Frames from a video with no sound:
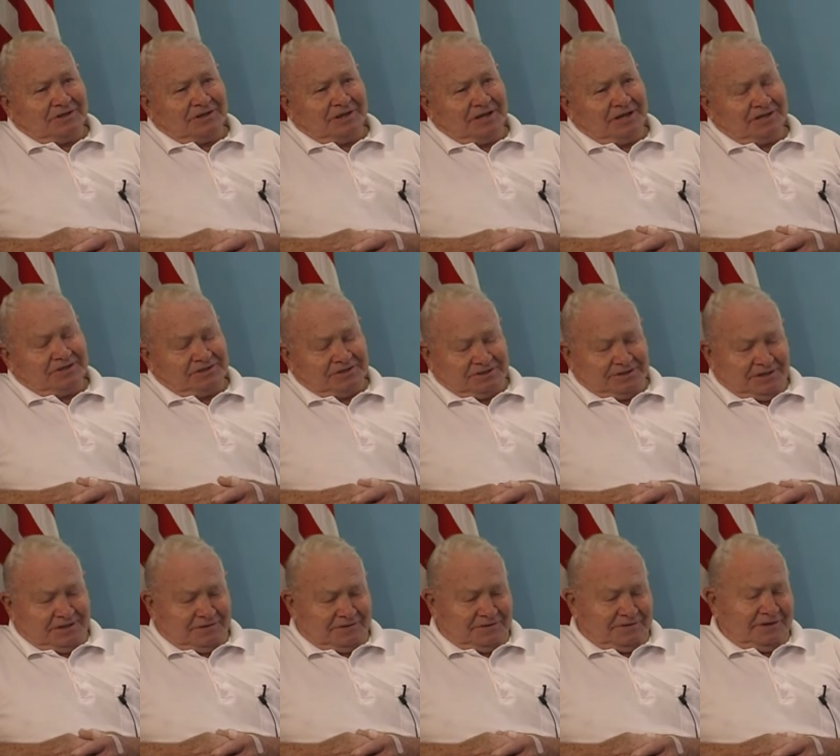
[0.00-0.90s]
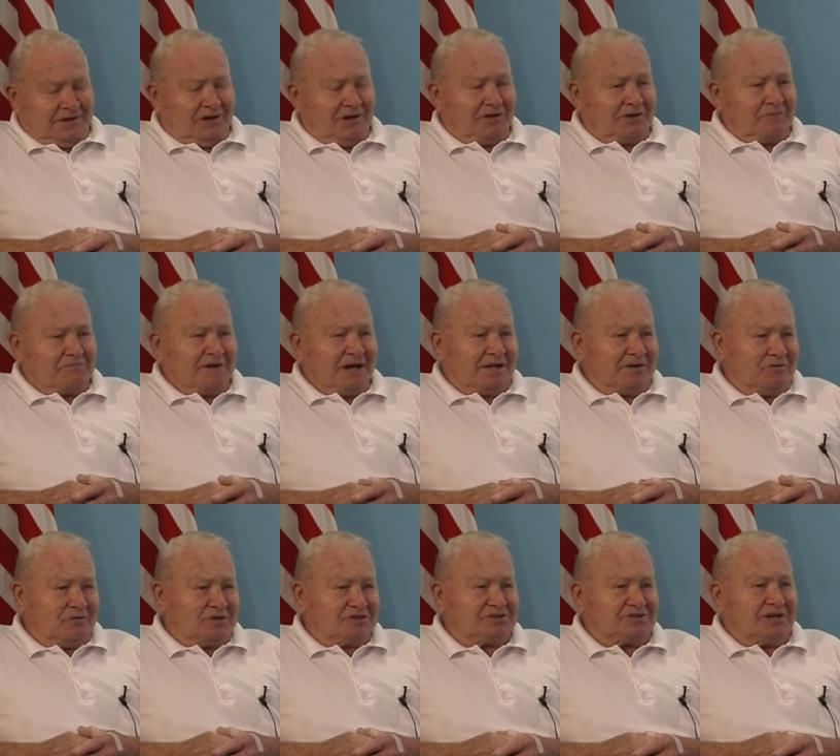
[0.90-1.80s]
the, his uh, our
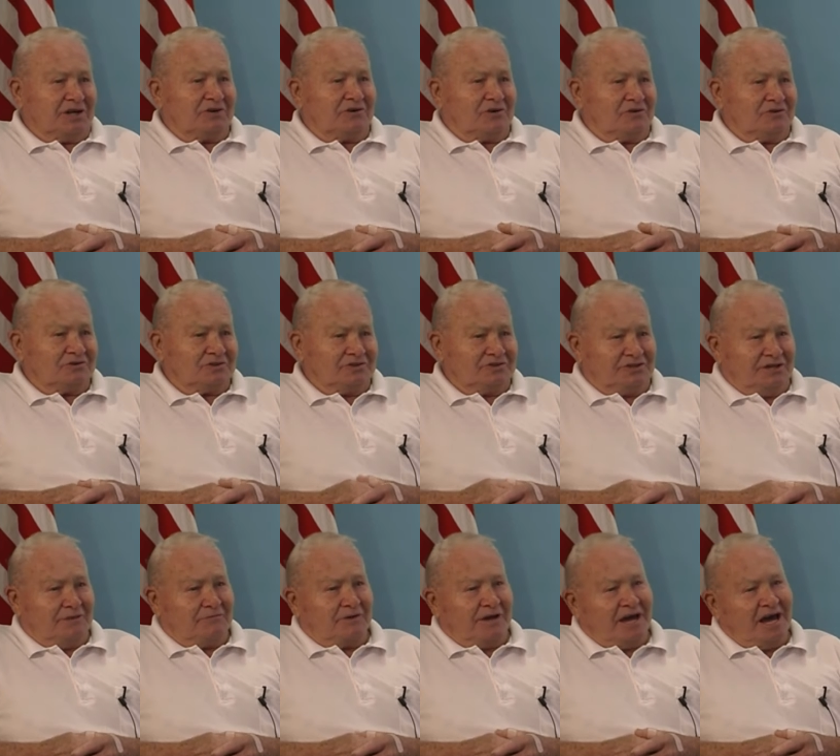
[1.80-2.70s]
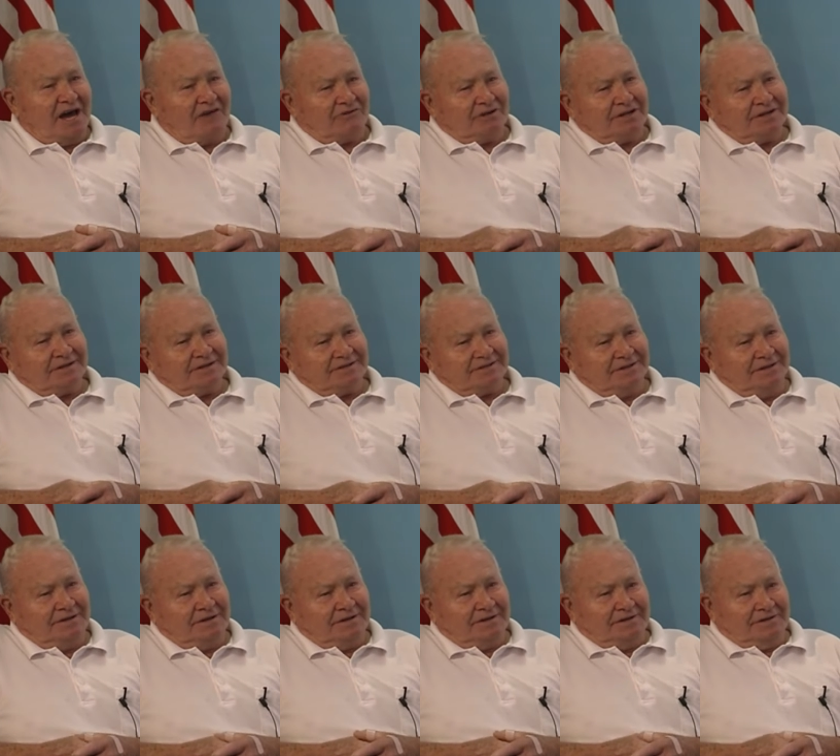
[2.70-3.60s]
commander was General Jim Gavin.
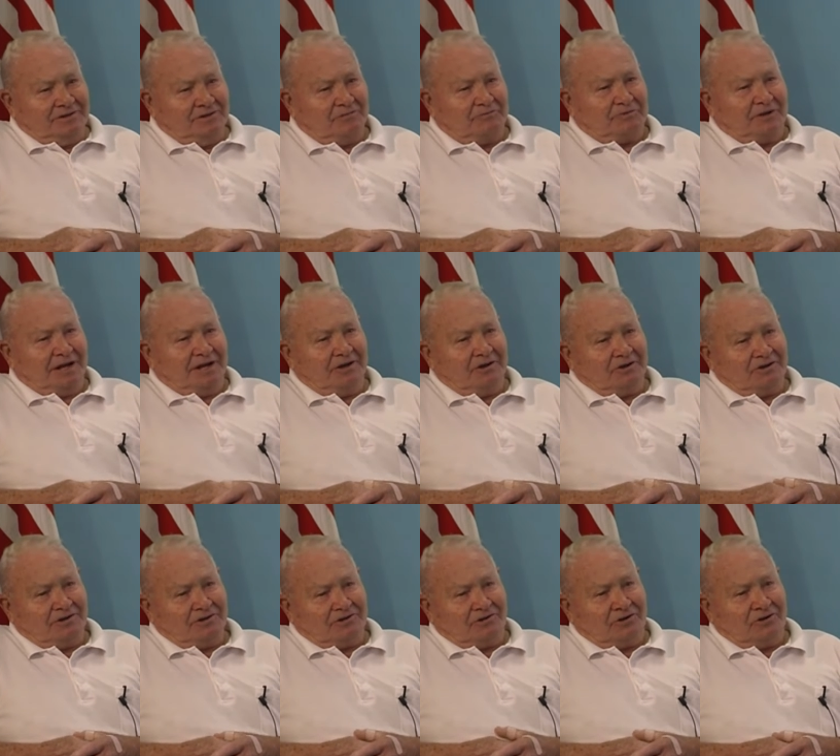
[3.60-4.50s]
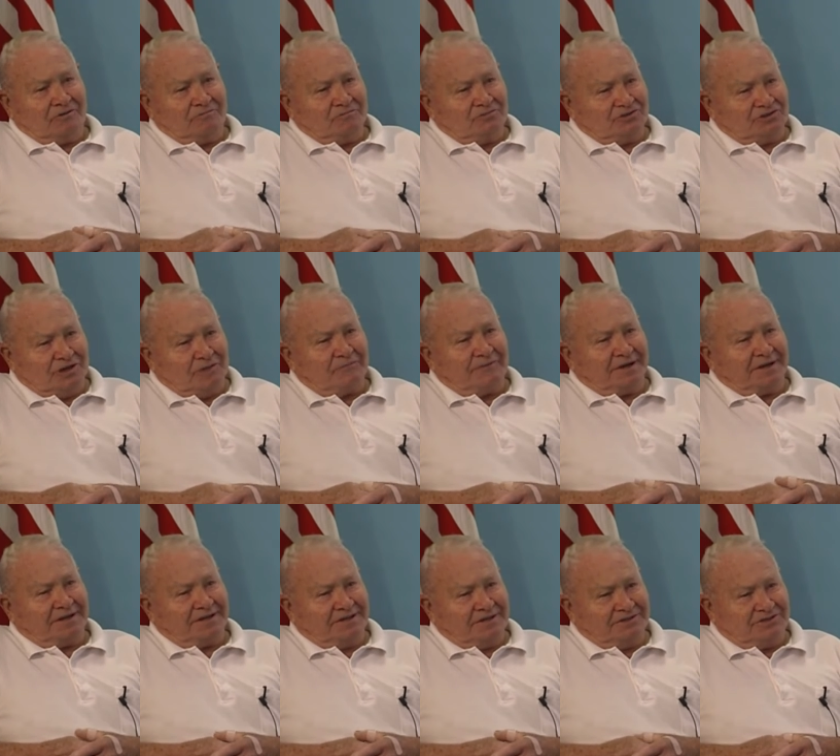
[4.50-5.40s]
Gavin, okay. You probably heard the term
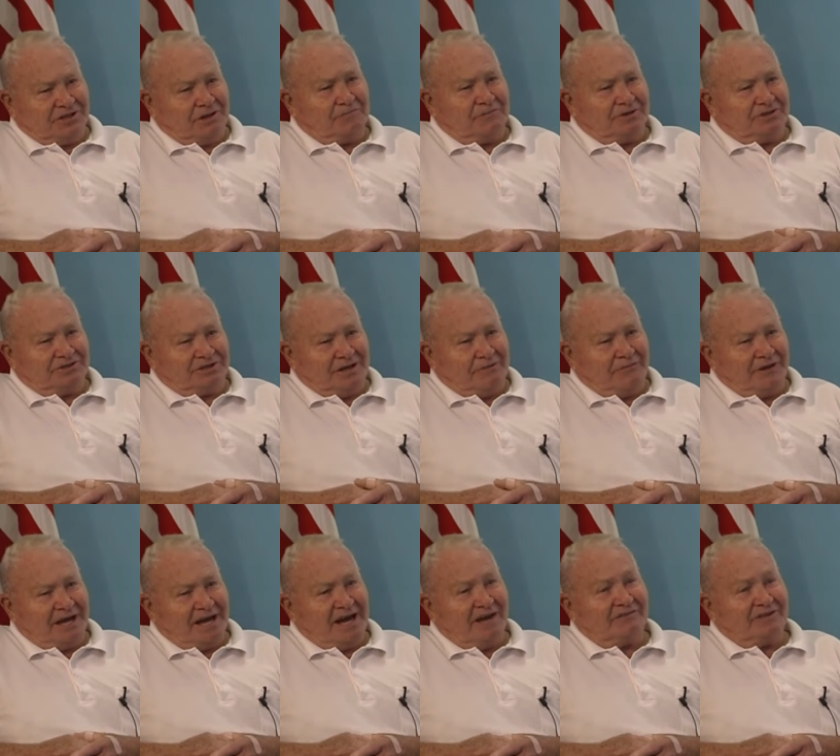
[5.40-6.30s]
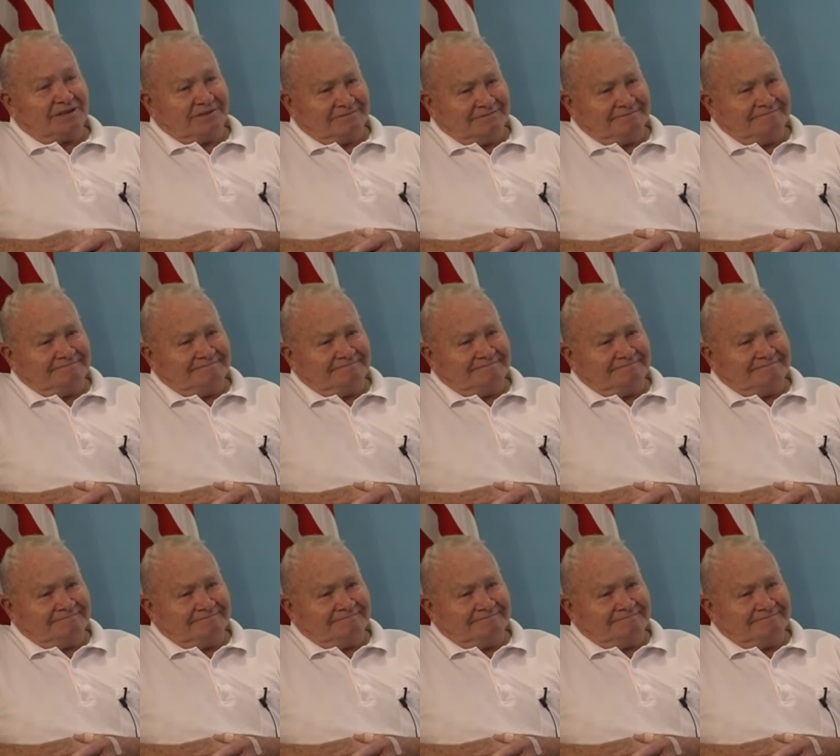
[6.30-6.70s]
jumping, jumping Jim, Jim Gavin. Gavin.